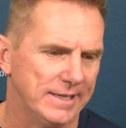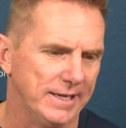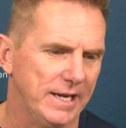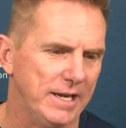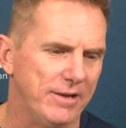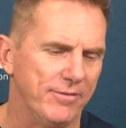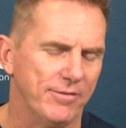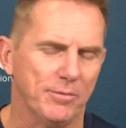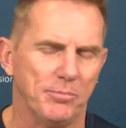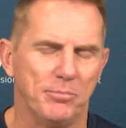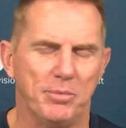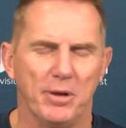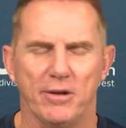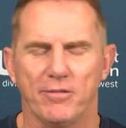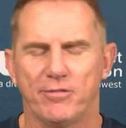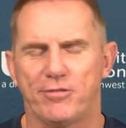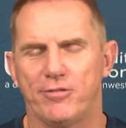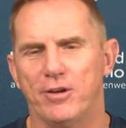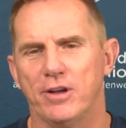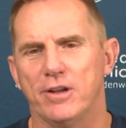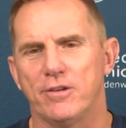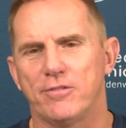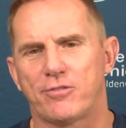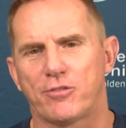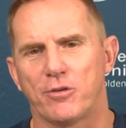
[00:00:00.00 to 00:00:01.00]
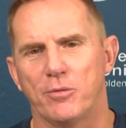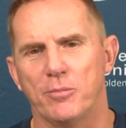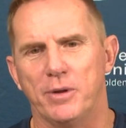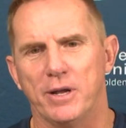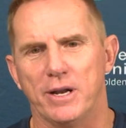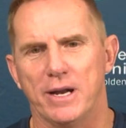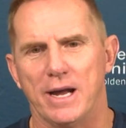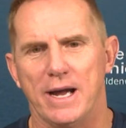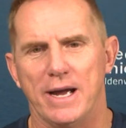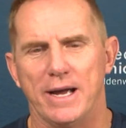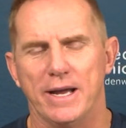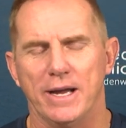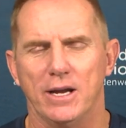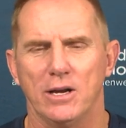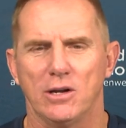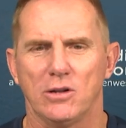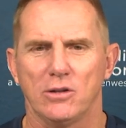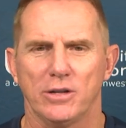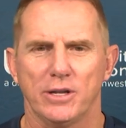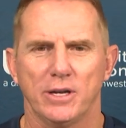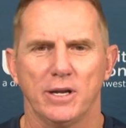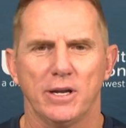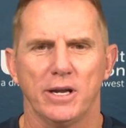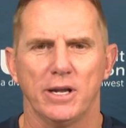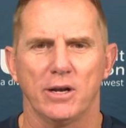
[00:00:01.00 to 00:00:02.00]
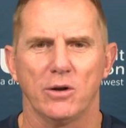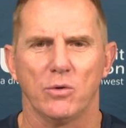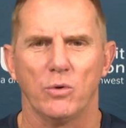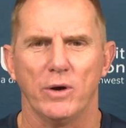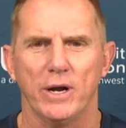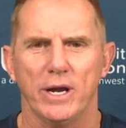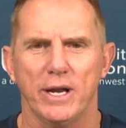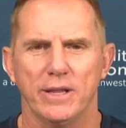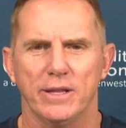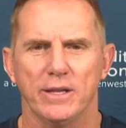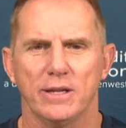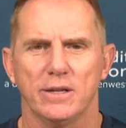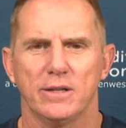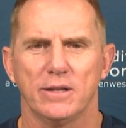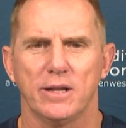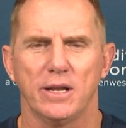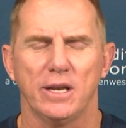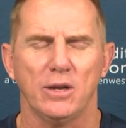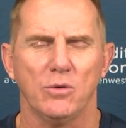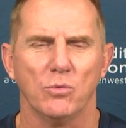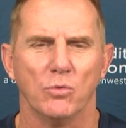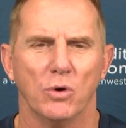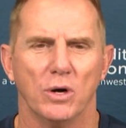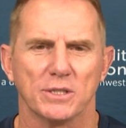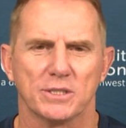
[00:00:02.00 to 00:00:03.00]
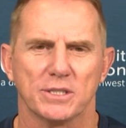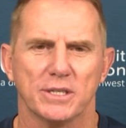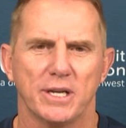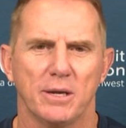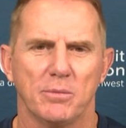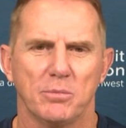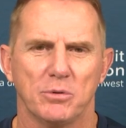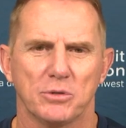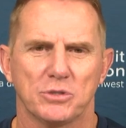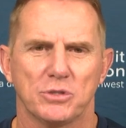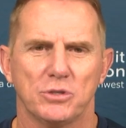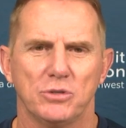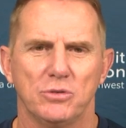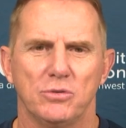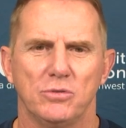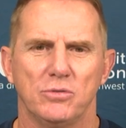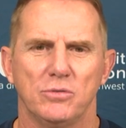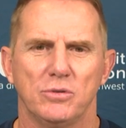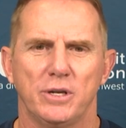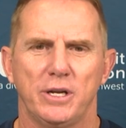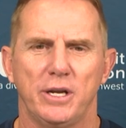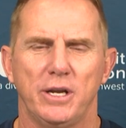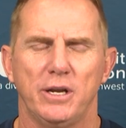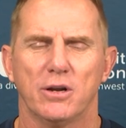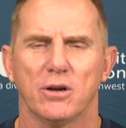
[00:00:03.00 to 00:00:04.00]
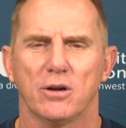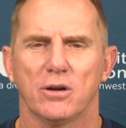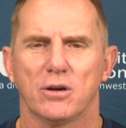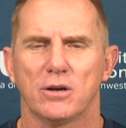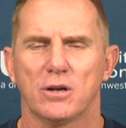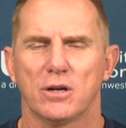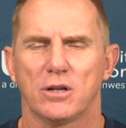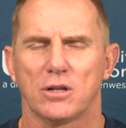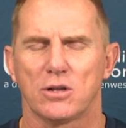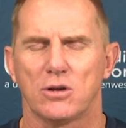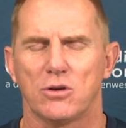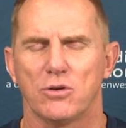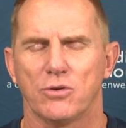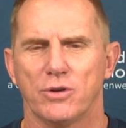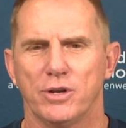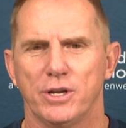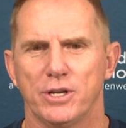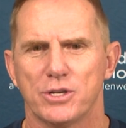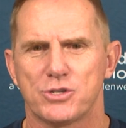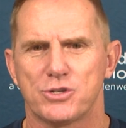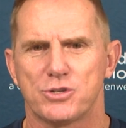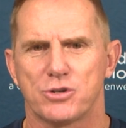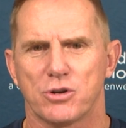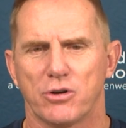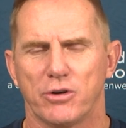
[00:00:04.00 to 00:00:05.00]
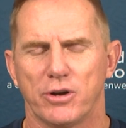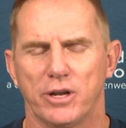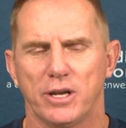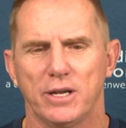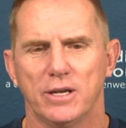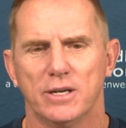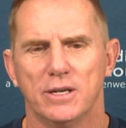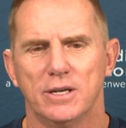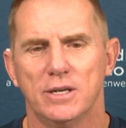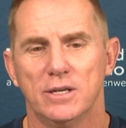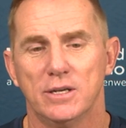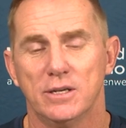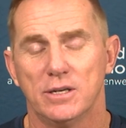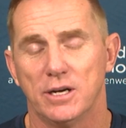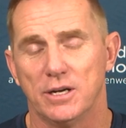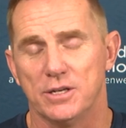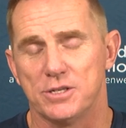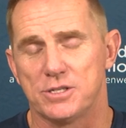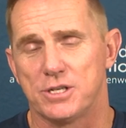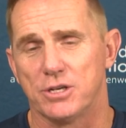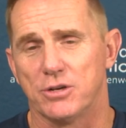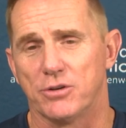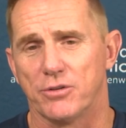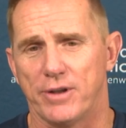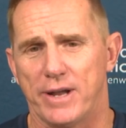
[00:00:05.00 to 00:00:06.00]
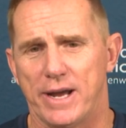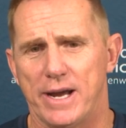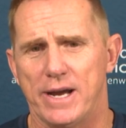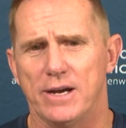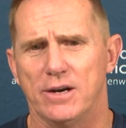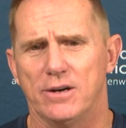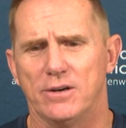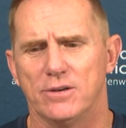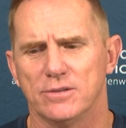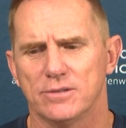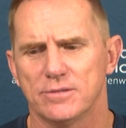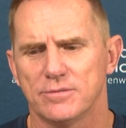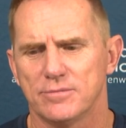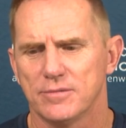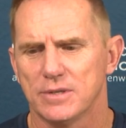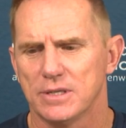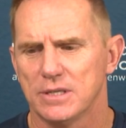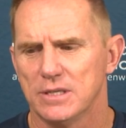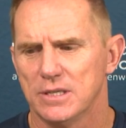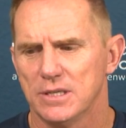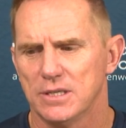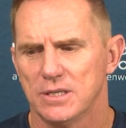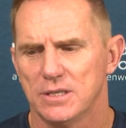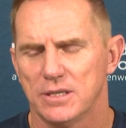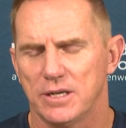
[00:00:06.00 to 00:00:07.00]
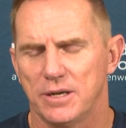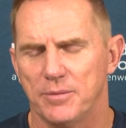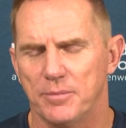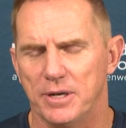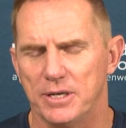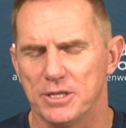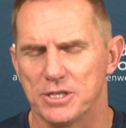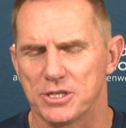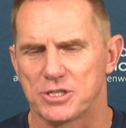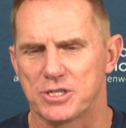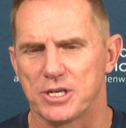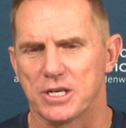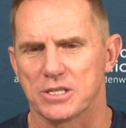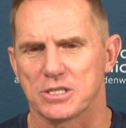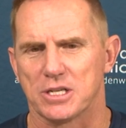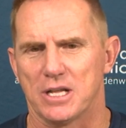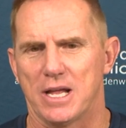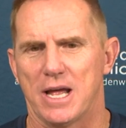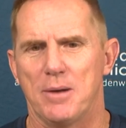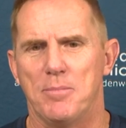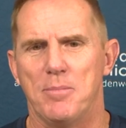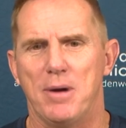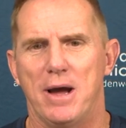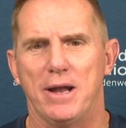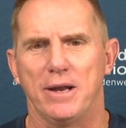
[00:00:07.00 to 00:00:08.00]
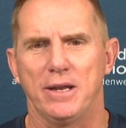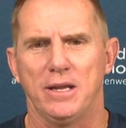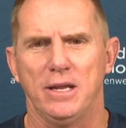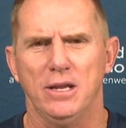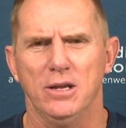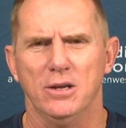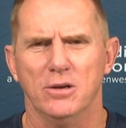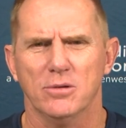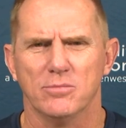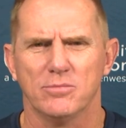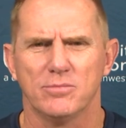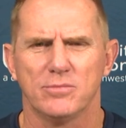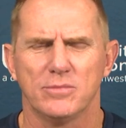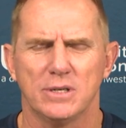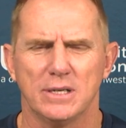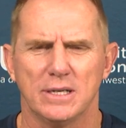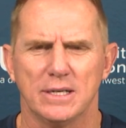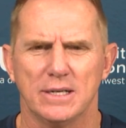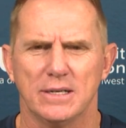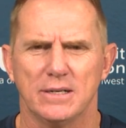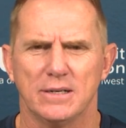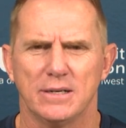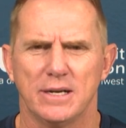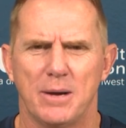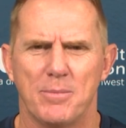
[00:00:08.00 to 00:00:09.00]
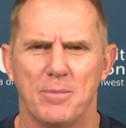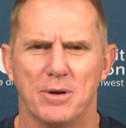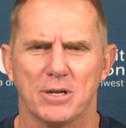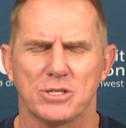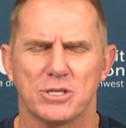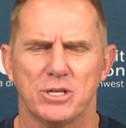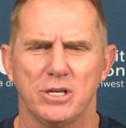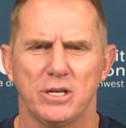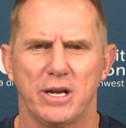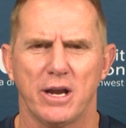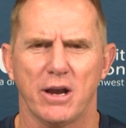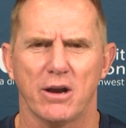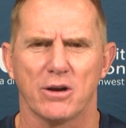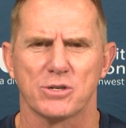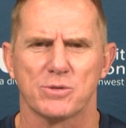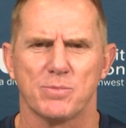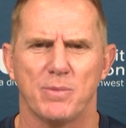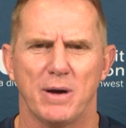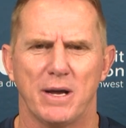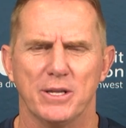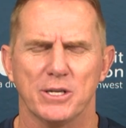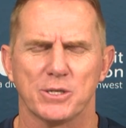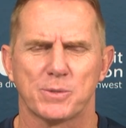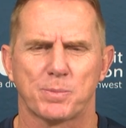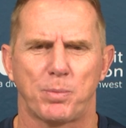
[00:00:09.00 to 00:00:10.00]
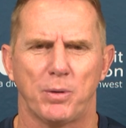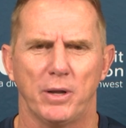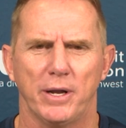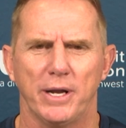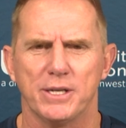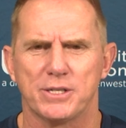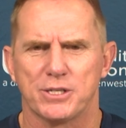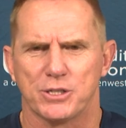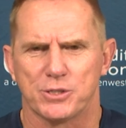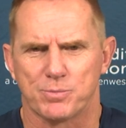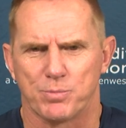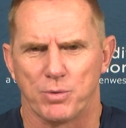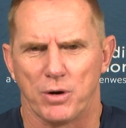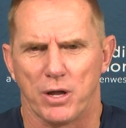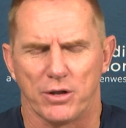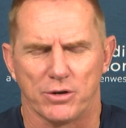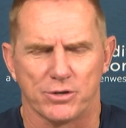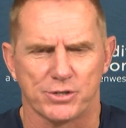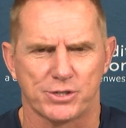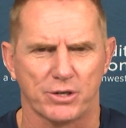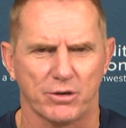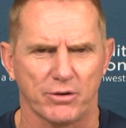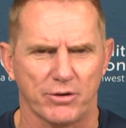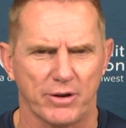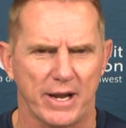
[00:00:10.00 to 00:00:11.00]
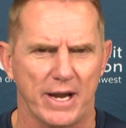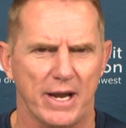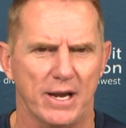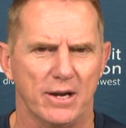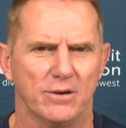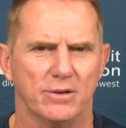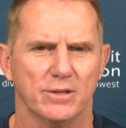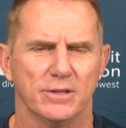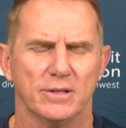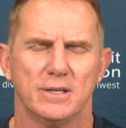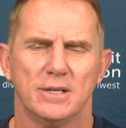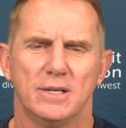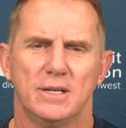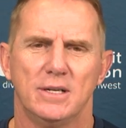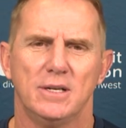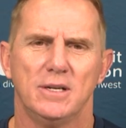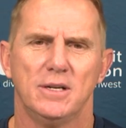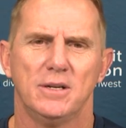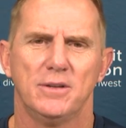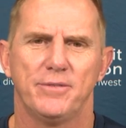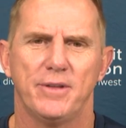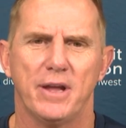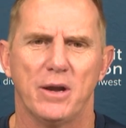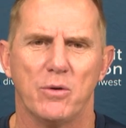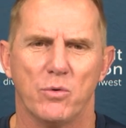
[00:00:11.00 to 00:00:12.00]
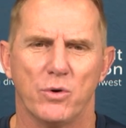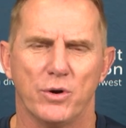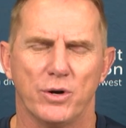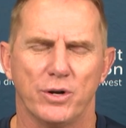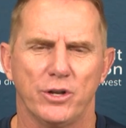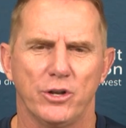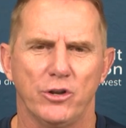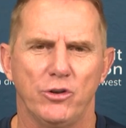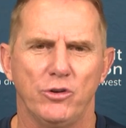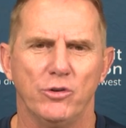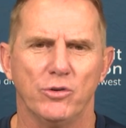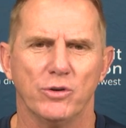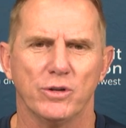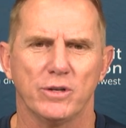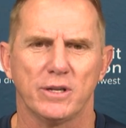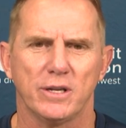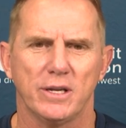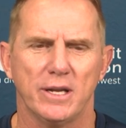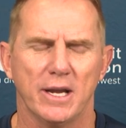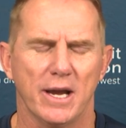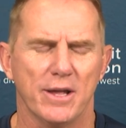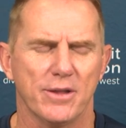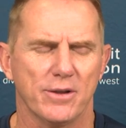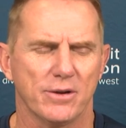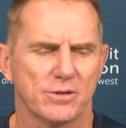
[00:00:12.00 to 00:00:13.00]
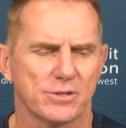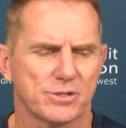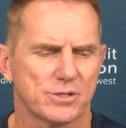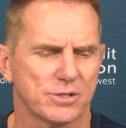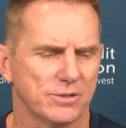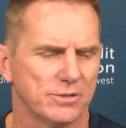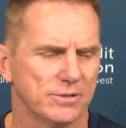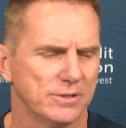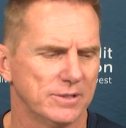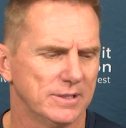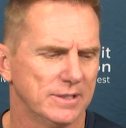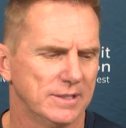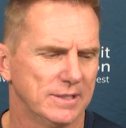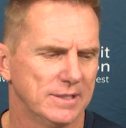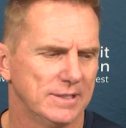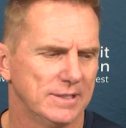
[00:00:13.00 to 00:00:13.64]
even benefit from NIL in a way that he wasn't able to hear along his journey until now. I mean, it just says a lot about him, how much he cares about this place. His brother's here now, and they wanted to do it together. So,